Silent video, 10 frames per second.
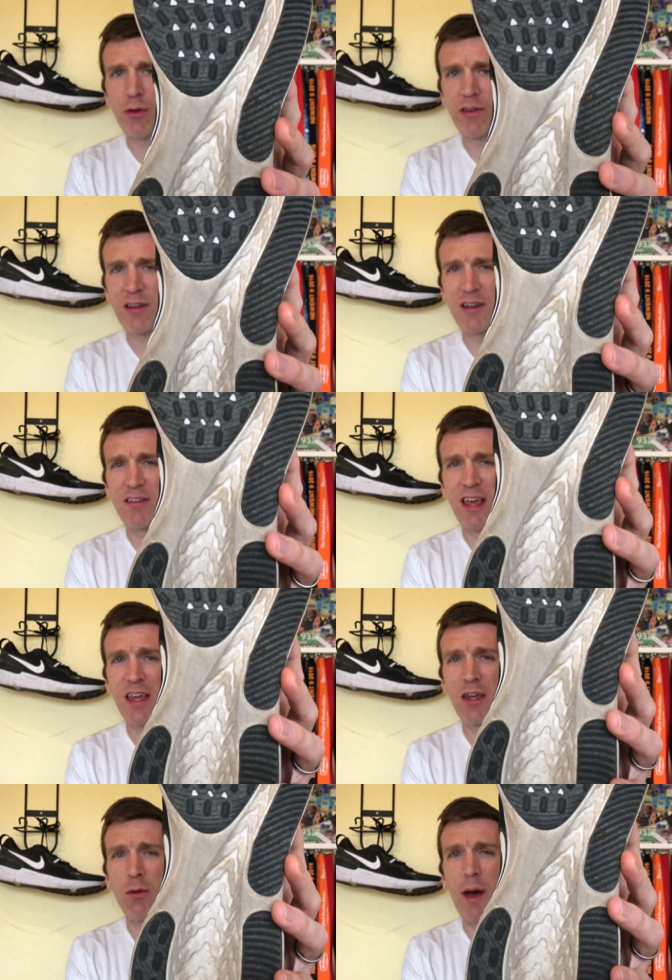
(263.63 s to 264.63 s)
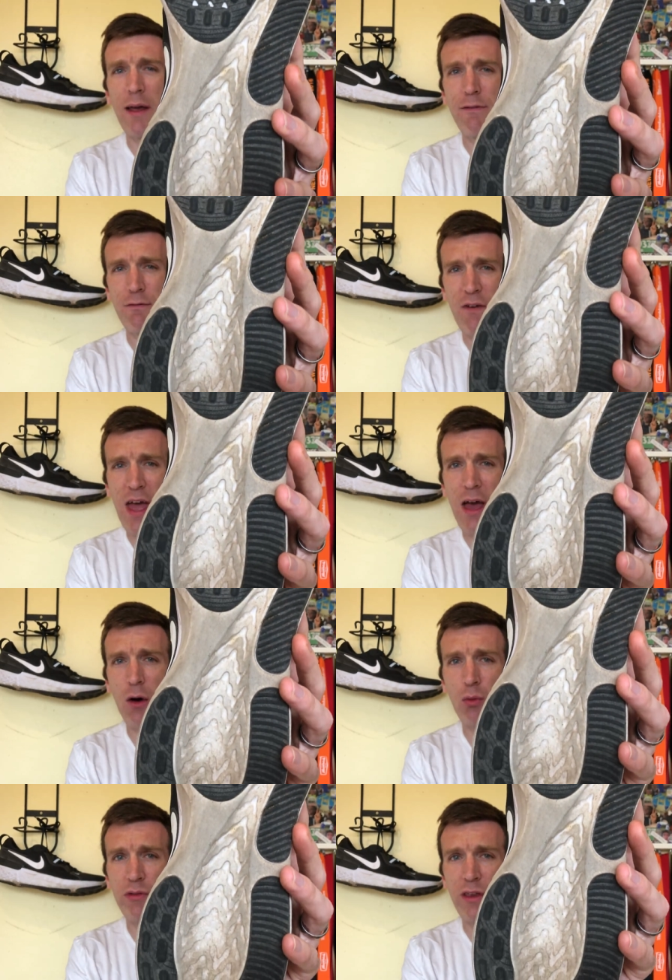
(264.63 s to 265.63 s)
that's going to take you a fair
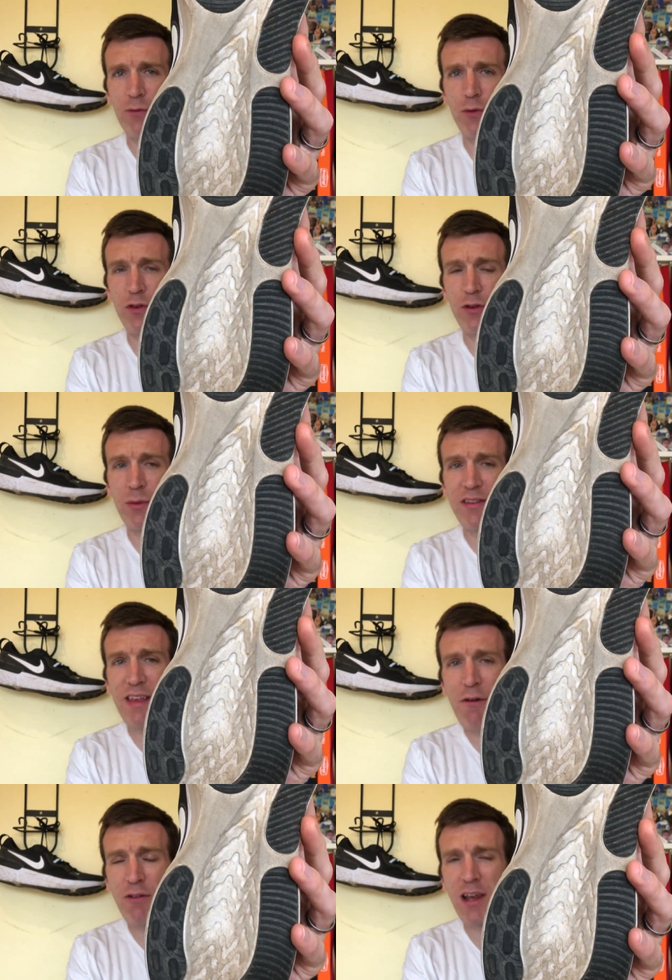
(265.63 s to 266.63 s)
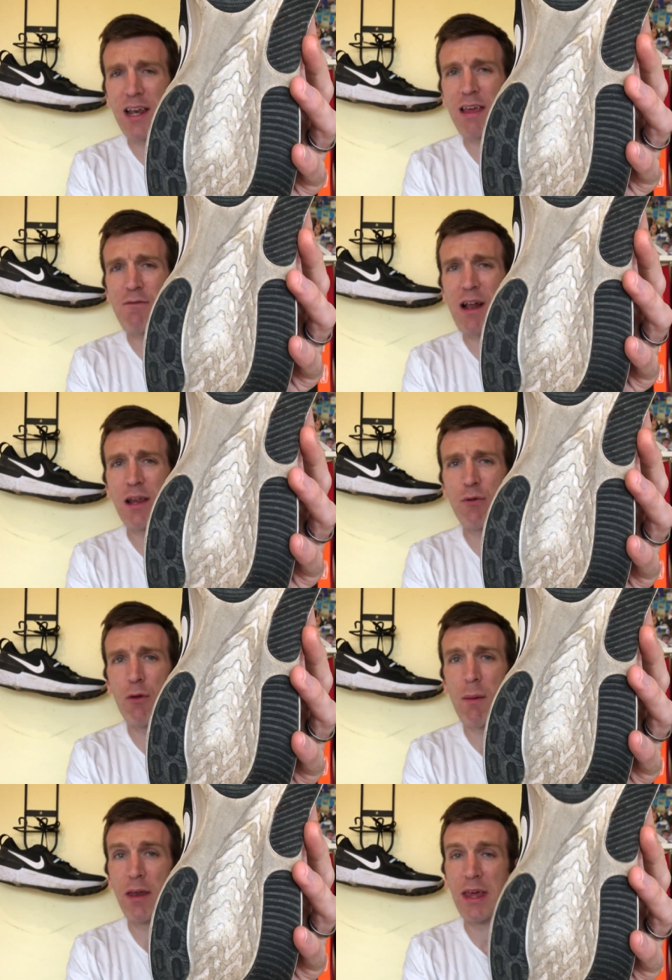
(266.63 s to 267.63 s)
old difference. So it's definitely value
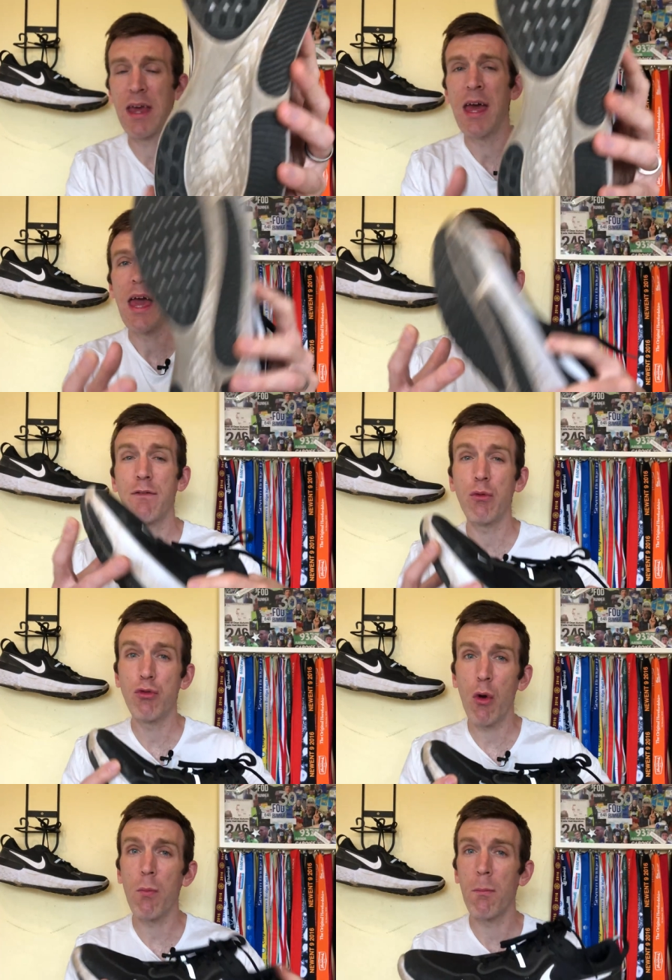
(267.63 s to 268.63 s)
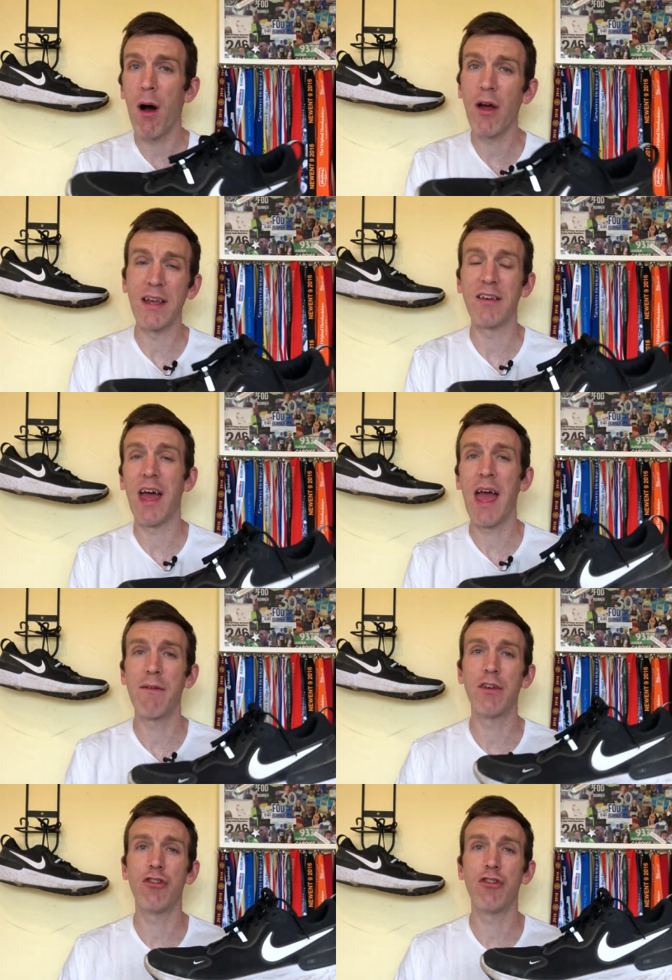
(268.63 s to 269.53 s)
for money if you don't mind a heavy